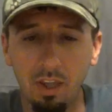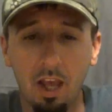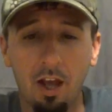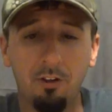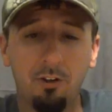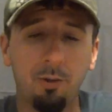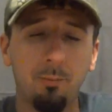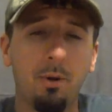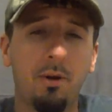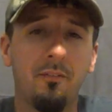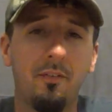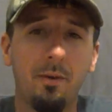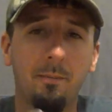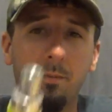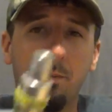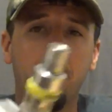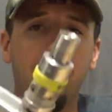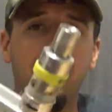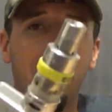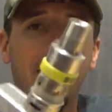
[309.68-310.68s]
took my
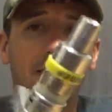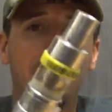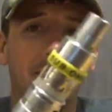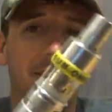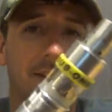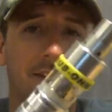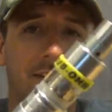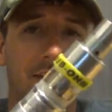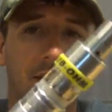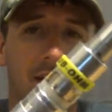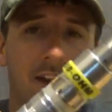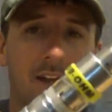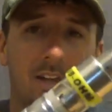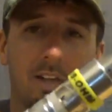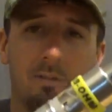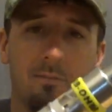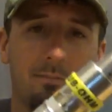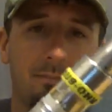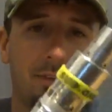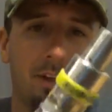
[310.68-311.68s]
vapor band.
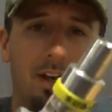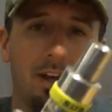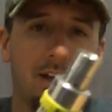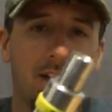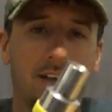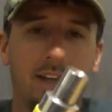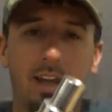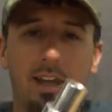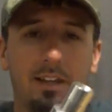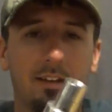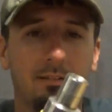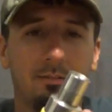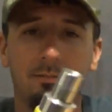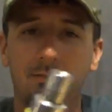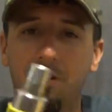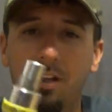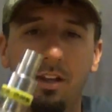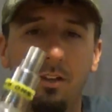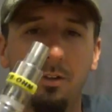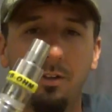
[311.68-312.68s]
I can't
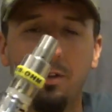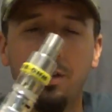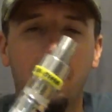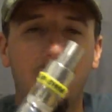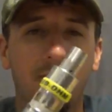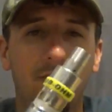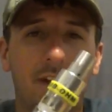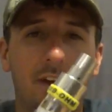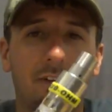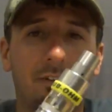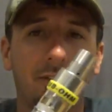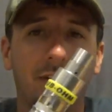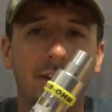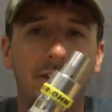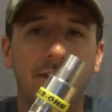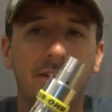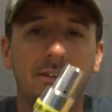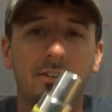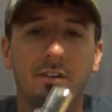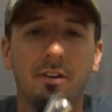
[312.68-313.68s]
tell you enough how great
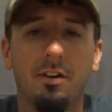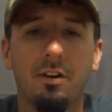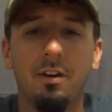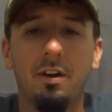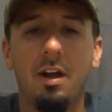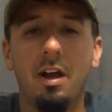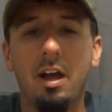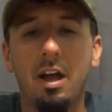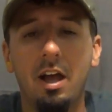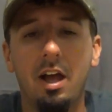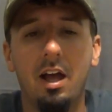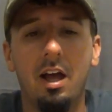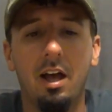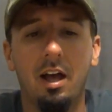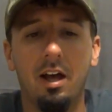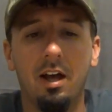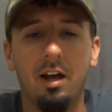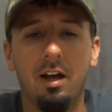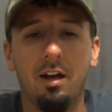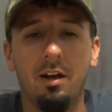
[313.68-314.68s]
these are.
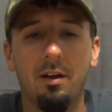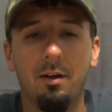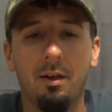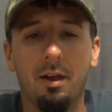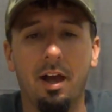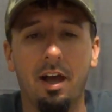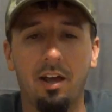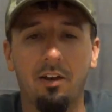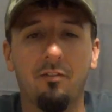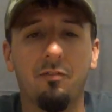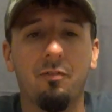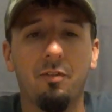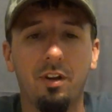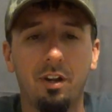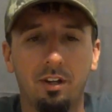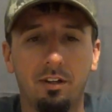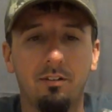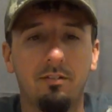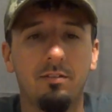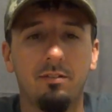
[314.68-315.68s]
I had a
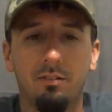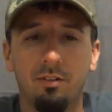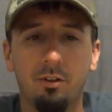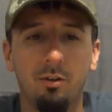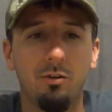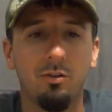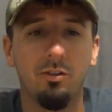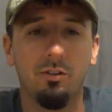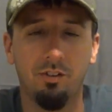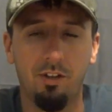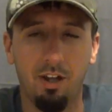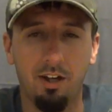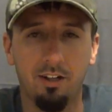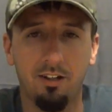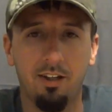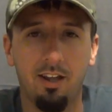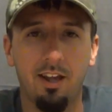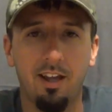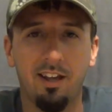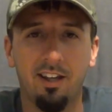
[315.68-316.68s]
friend who just got a
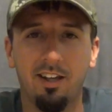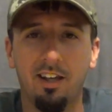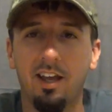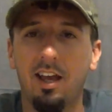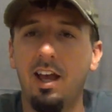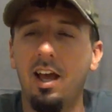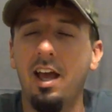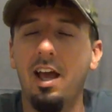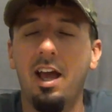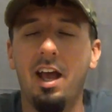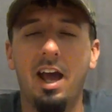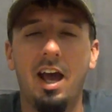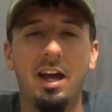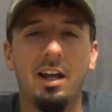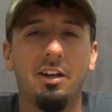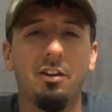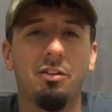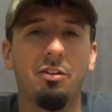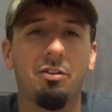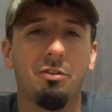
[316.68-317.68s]
tank,
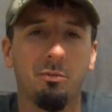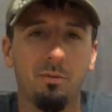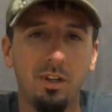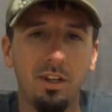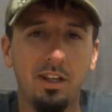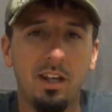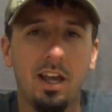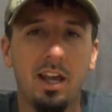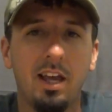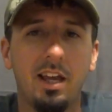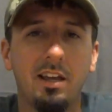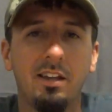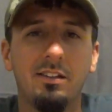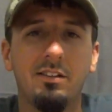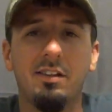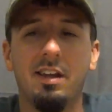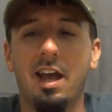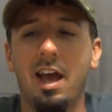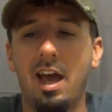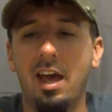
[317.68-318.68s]
had it 3
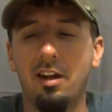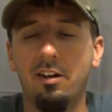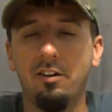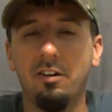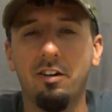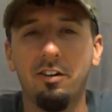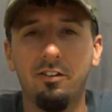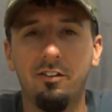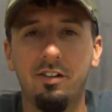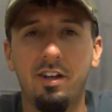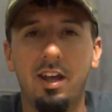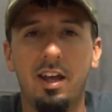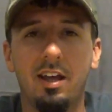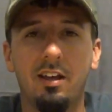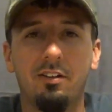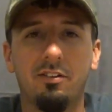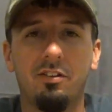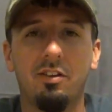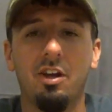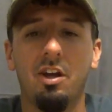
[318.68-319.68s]
days, had it on his
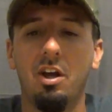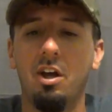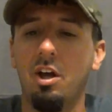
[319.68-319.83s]
desk,